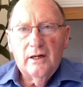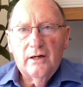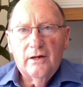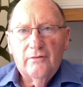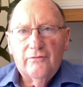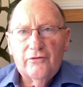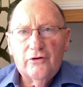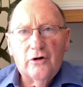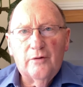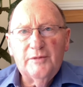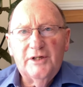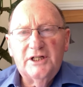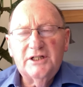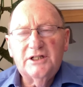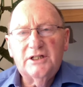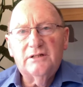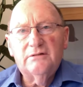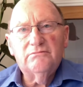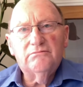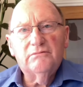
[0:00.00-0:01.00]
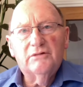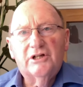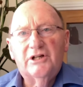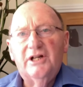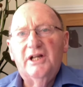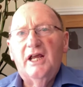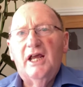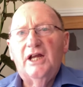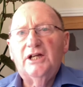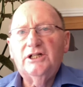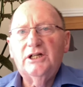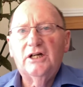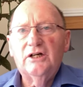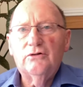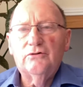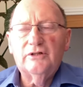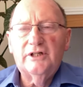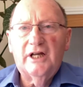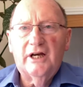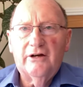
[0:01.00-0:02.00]
From his creation,
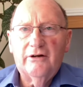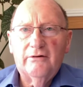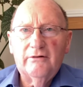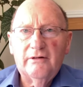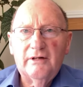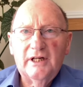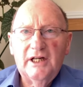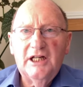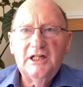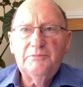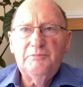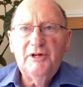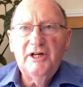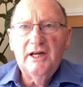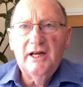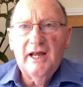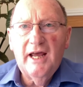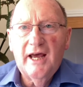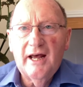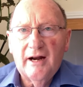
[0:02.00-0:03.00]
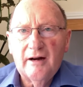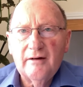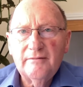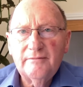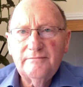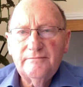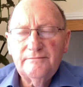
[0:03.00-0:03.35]
no doubt, he's been there.